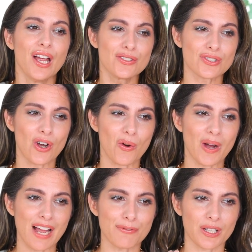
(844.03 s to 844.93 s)
So
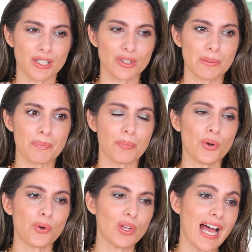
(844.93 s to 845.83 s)
I feel like you can
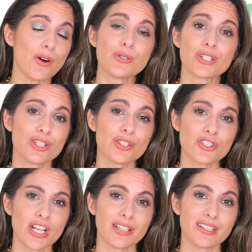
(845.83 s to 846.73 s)
pull out your
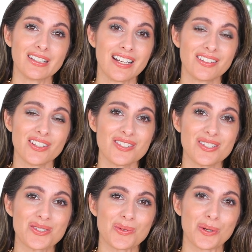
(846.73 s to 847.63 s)
chain link
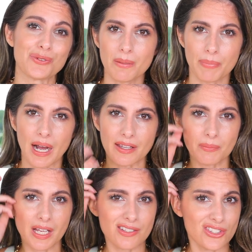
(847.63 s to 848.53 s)
necklaces or if you didn't buy
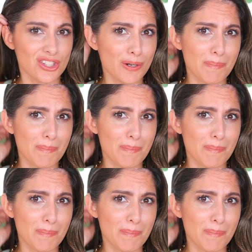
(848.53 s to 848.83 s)
them last year,